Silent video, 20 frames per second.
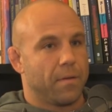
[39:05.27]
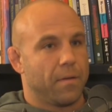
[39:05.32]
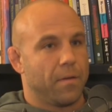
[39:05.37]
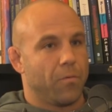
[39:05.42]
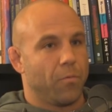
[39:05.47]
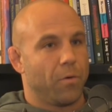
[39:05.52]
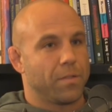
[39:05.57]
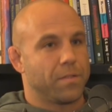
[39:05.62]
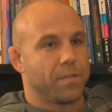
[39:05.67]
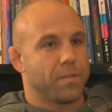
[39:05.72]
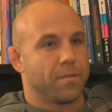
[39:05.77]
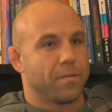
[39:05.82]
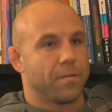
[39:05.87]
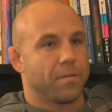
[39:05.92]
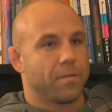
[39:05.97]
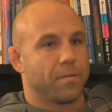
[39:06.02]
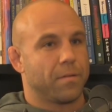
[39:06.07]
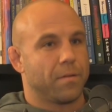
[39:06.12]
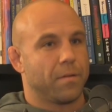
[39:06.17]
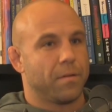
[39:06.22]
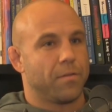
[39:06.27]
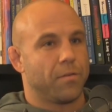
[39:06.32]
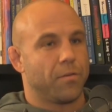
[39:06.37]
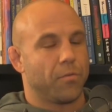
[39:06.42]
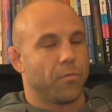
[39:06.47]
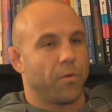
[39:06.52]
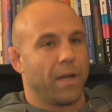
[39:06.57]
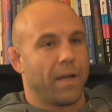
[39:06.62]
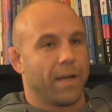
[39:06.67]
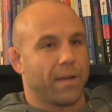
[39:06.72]
it wasn't a
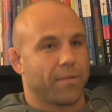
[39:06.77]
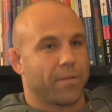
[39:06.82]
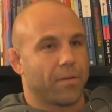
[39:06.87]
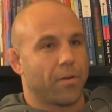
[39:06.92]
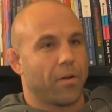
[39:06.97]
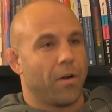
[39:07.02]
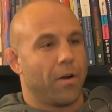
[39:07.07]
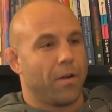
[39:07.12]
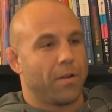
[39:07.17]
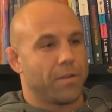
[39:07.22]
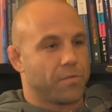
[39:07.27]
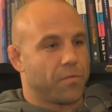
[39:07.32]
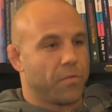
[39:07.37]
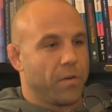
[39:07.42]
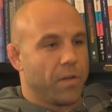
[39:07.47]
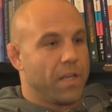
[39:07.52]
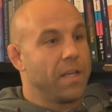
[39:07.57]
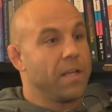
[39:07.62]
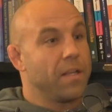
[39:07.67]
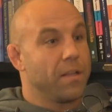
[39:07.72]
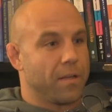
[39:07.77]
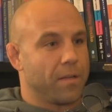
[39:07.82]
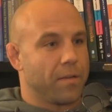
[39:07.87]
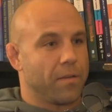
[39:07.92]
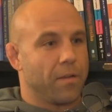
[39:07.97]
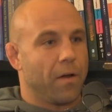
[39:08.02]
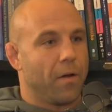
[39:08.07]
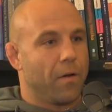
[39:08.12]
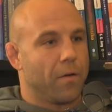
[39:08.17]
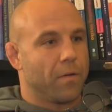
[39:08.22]
direct cause for
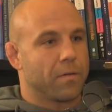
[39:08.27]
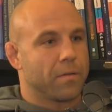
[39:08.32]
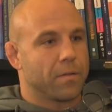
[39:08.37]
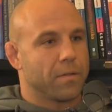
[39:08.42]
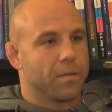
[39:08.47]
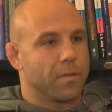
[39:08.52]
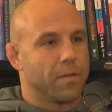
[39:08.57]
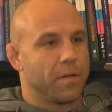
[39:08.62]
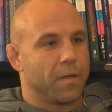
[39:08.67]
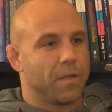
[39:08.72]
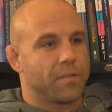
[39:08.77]
healing though. Mm